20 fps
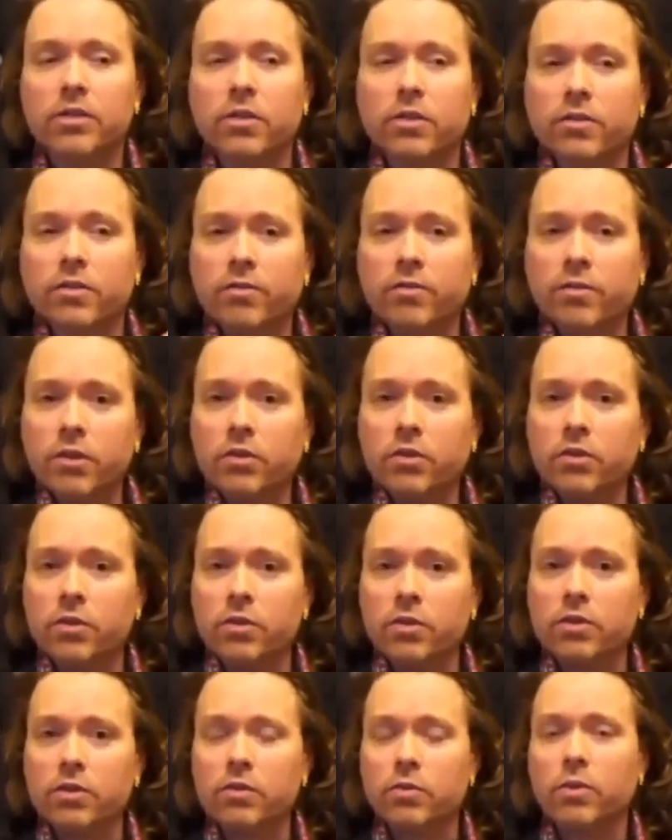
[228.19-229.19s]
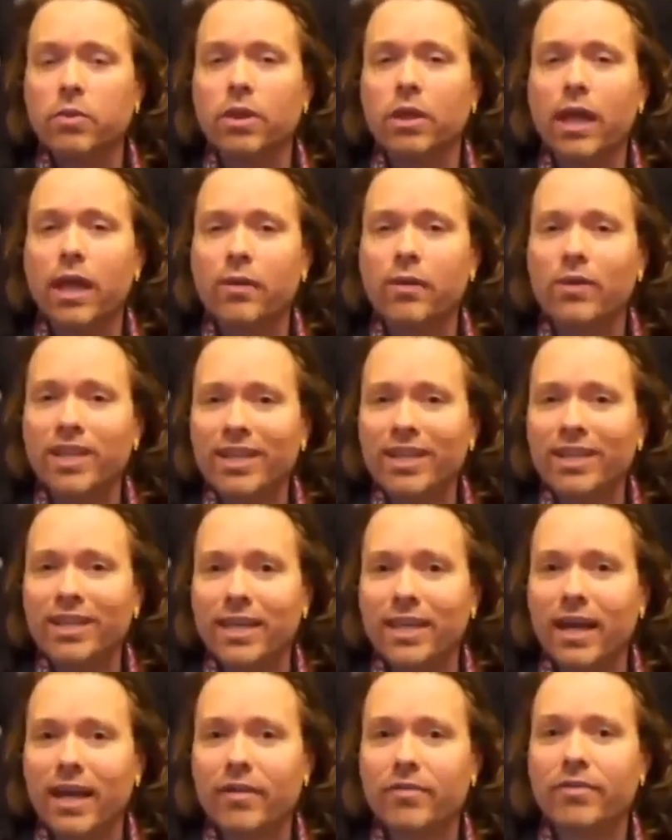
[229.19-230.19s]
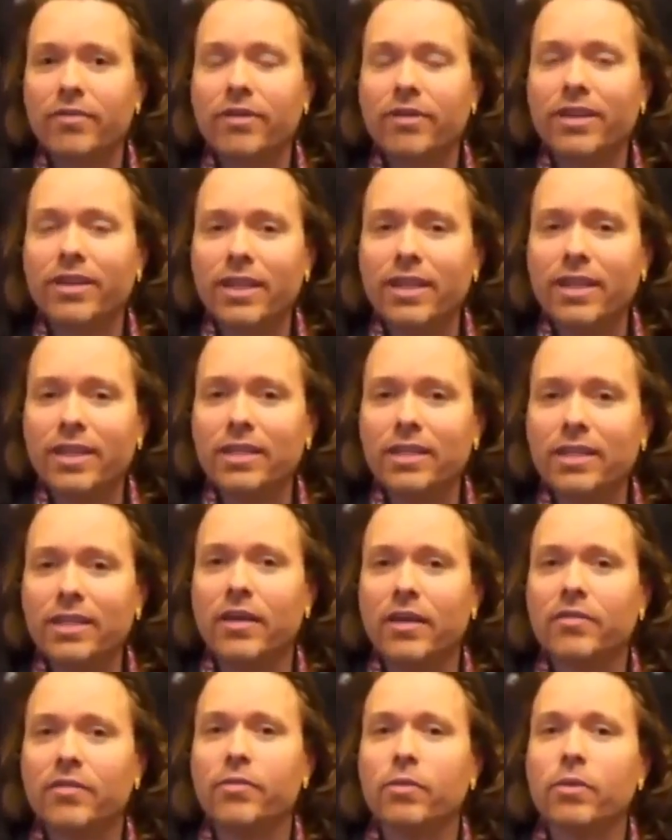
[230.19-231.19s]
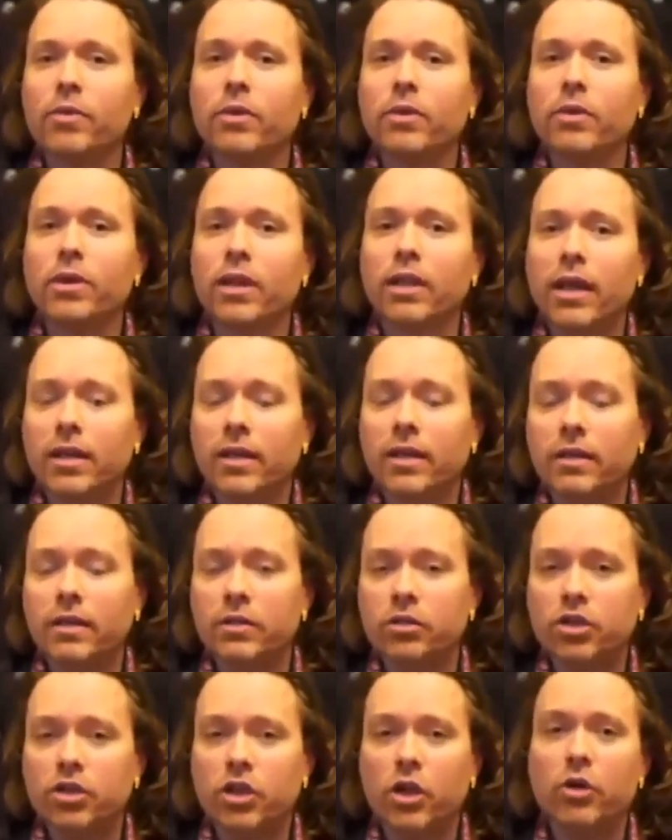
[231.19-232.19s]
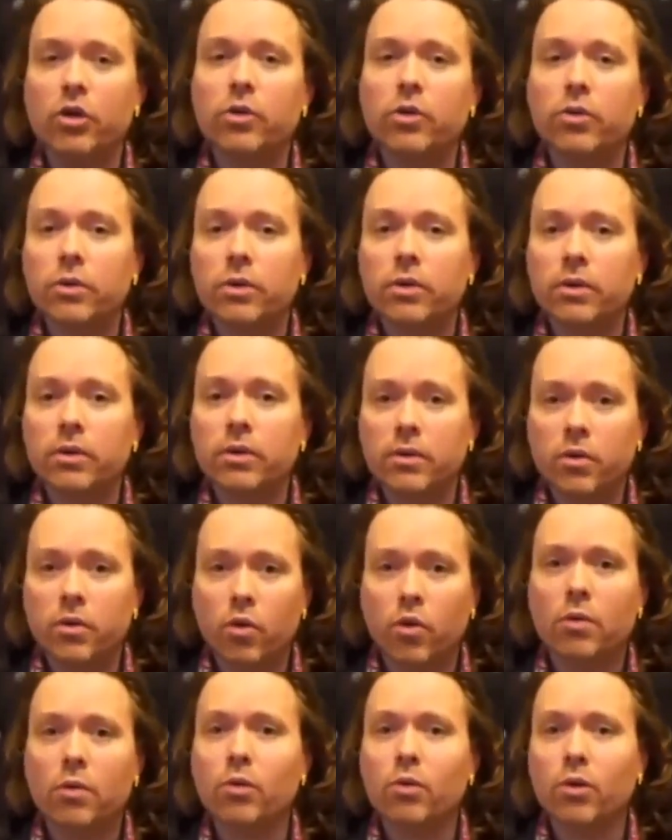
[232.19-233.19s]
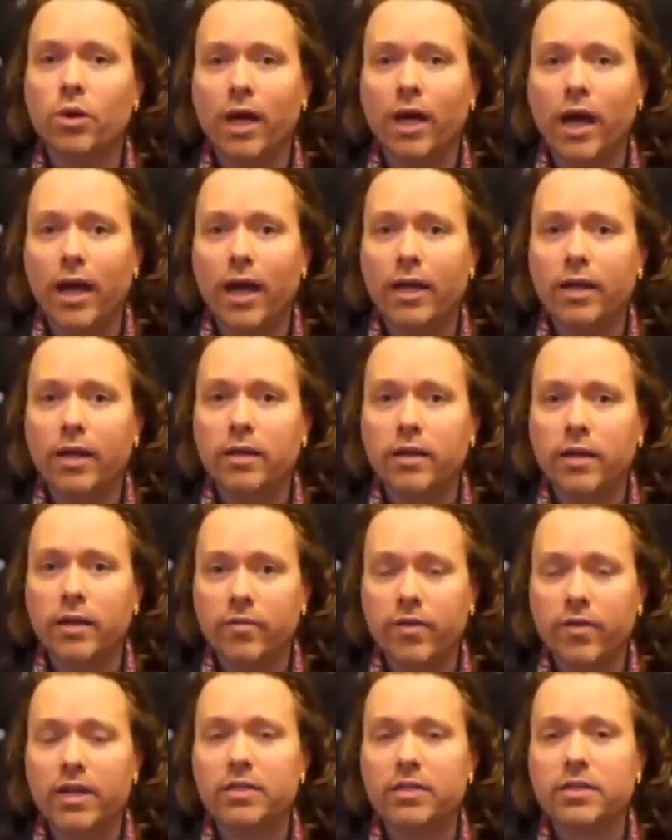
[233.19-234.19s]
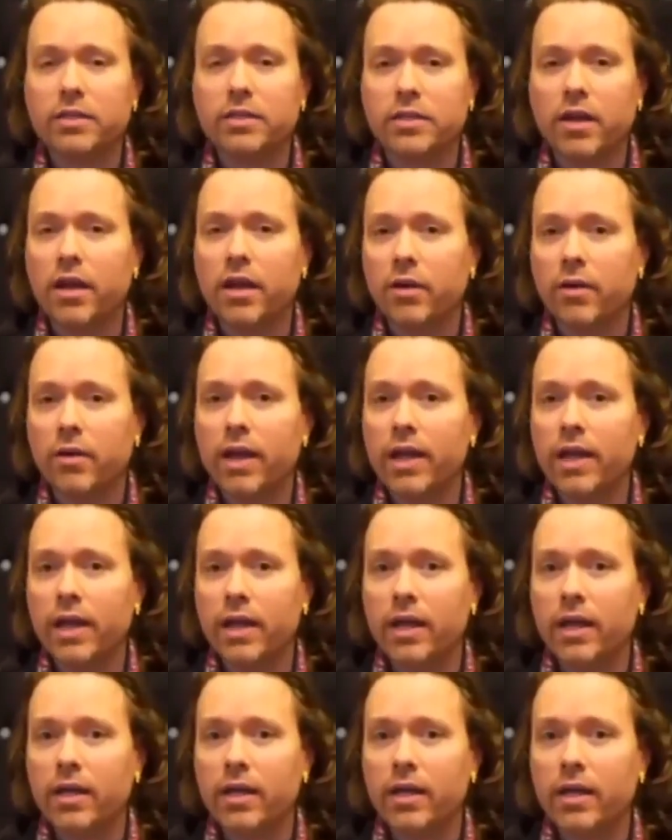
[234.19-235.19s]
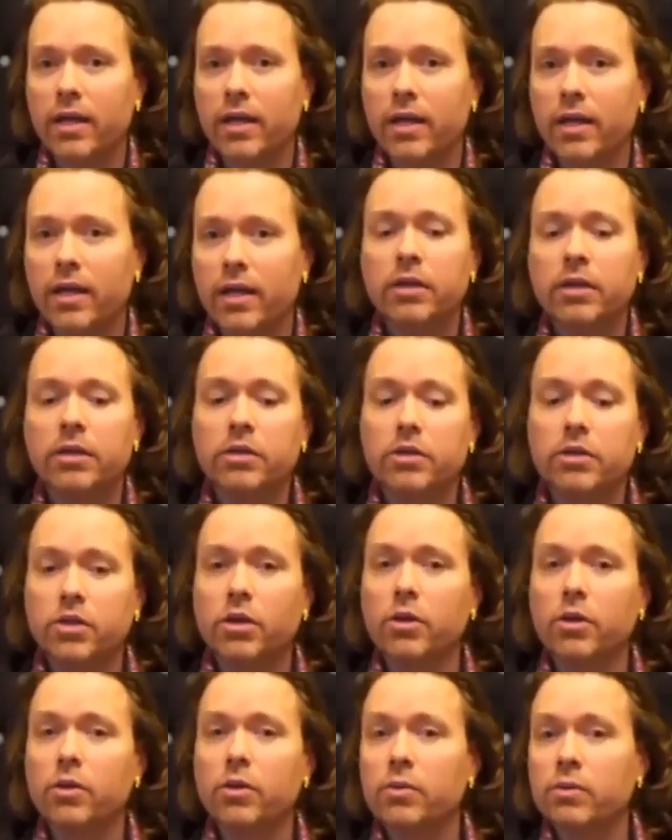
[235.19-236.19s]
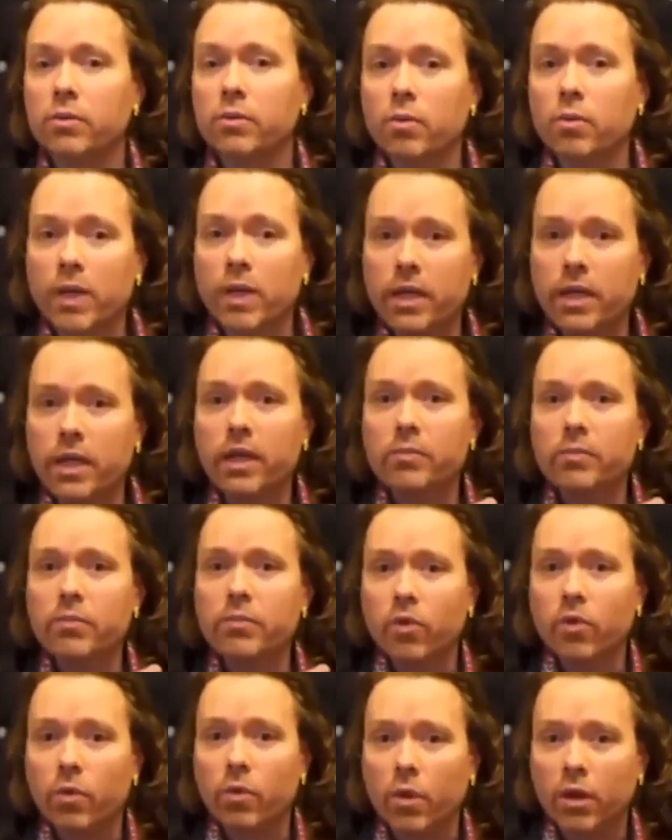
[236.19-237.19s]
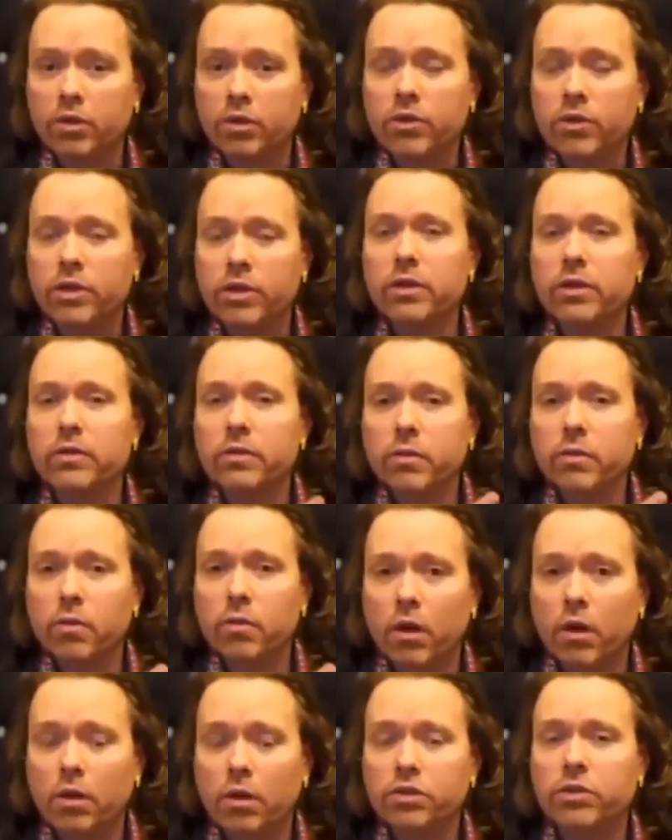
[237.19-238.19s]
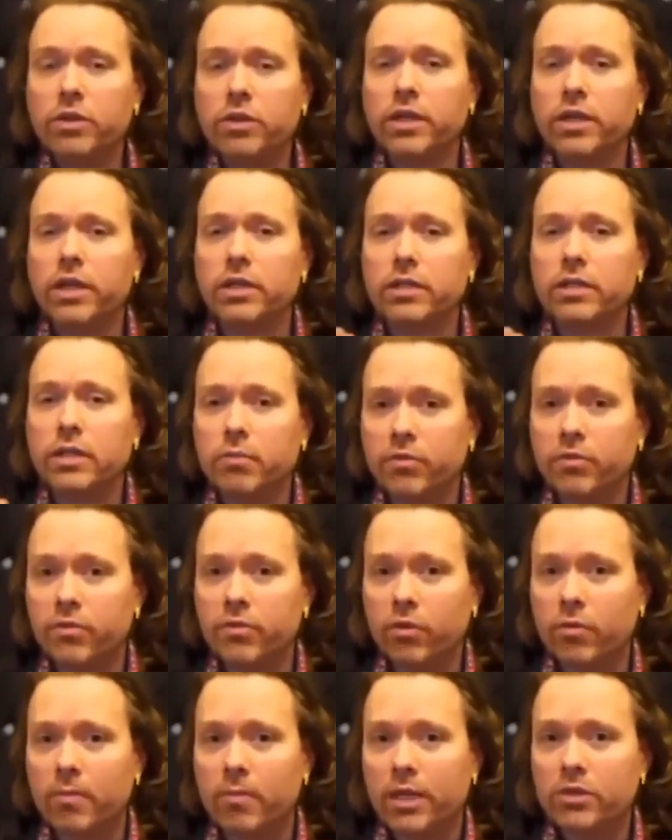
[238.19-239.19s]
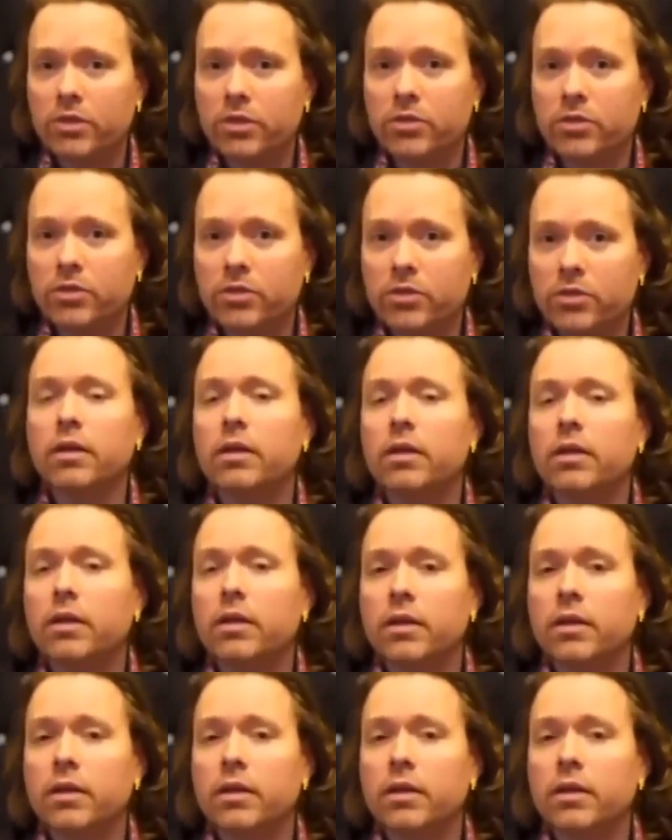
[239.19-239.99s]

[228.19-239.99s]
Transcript: So the futures will allow an ETF, and the ETF will let Joe, normal guy, invest his IRA in it. So we got in before Wall Street. Wall Street gets in before Main Street.